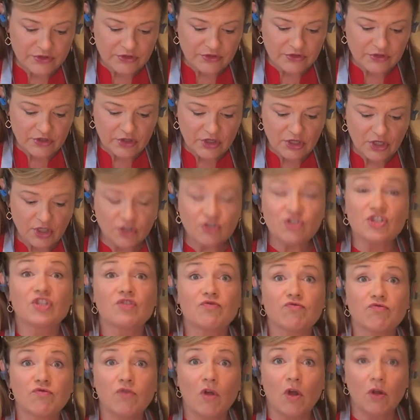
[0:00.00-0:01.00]
So you could just
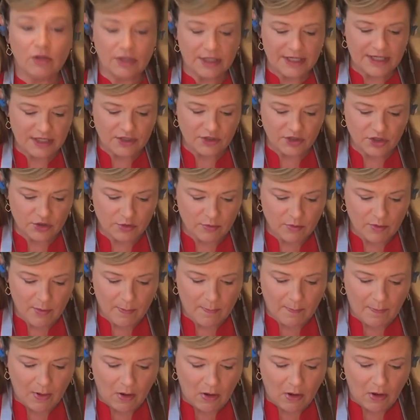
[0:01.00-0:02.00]
roll it into a
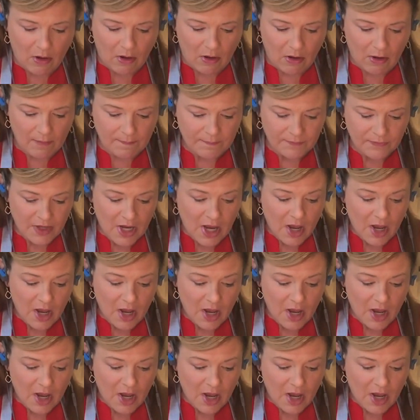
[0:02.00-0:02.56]
ball.